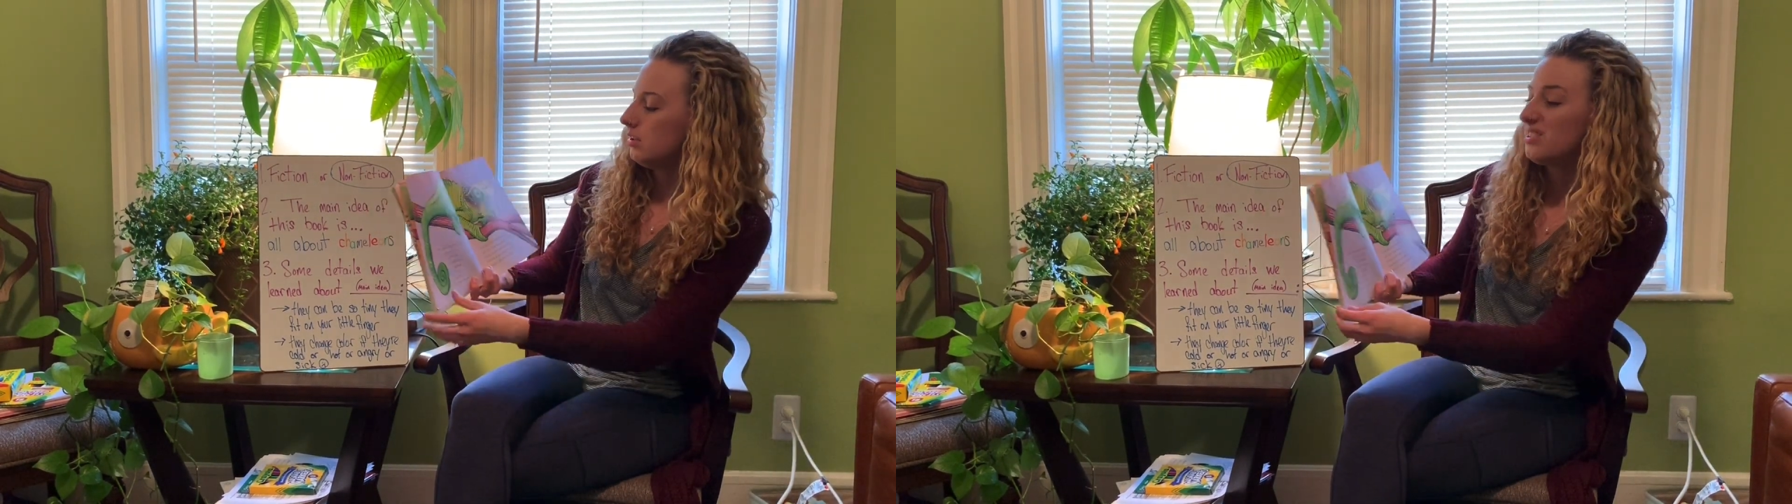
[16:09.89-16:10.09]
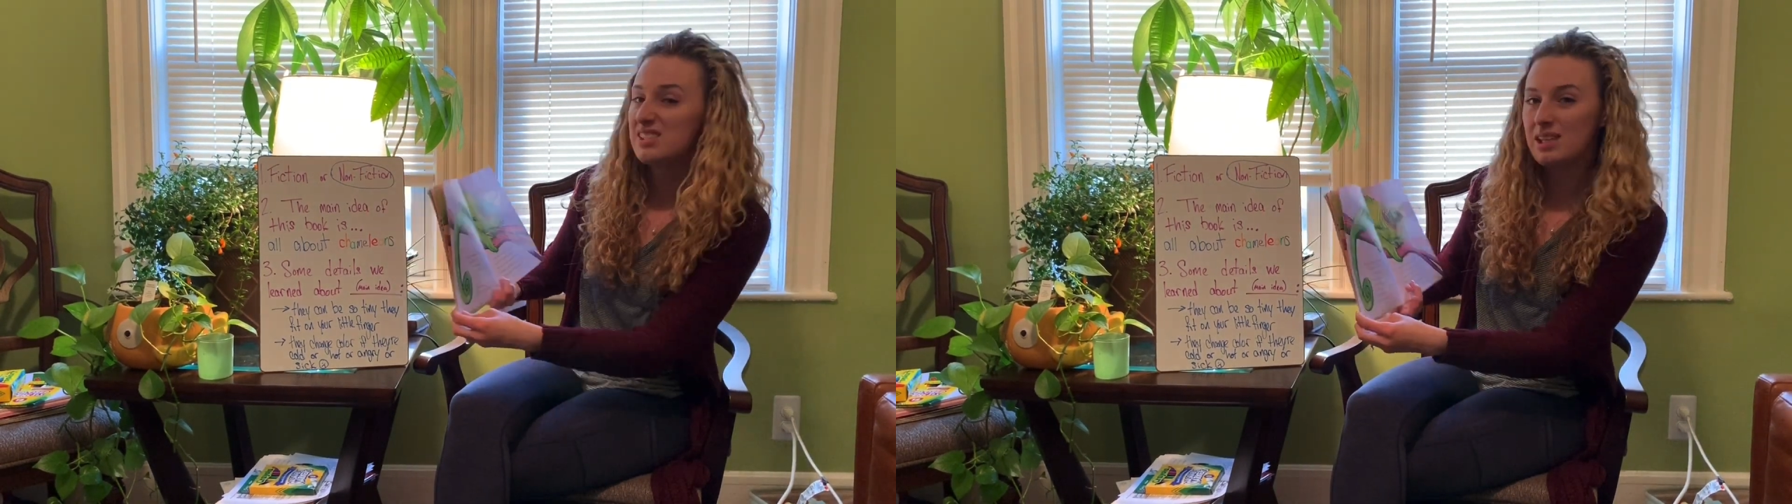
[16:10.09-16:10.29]

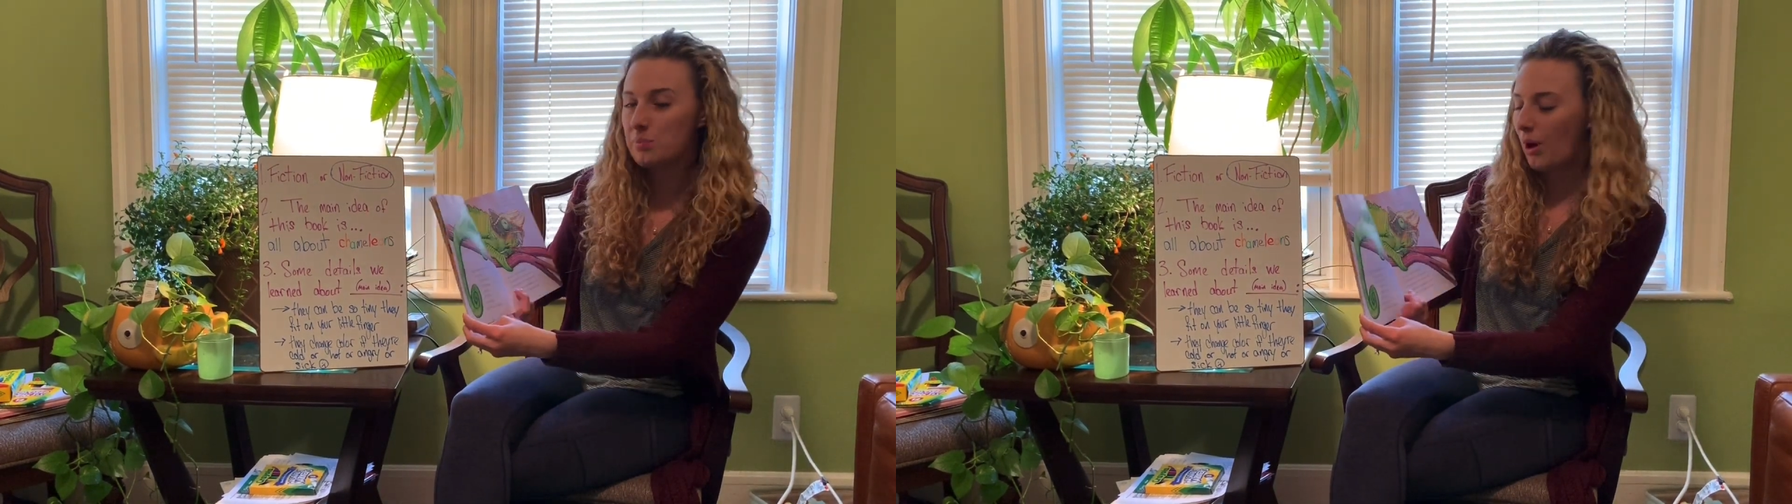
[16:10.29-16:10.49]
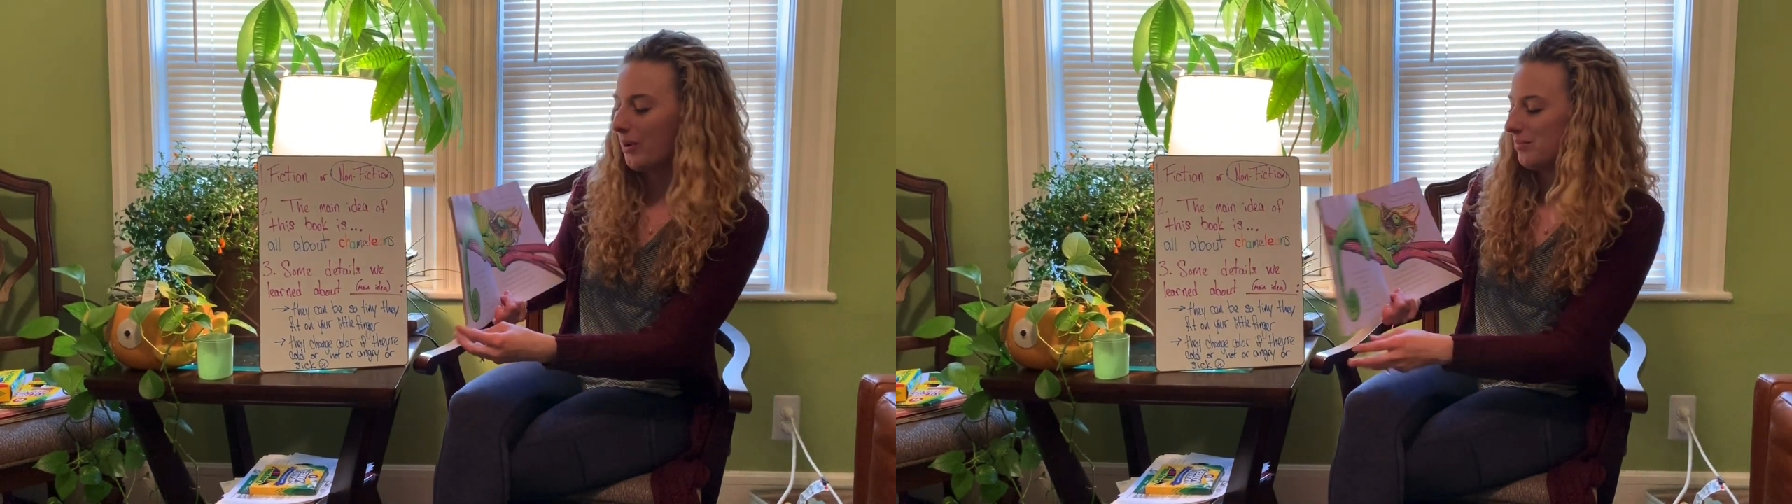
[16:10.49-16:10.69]
Let's keep going.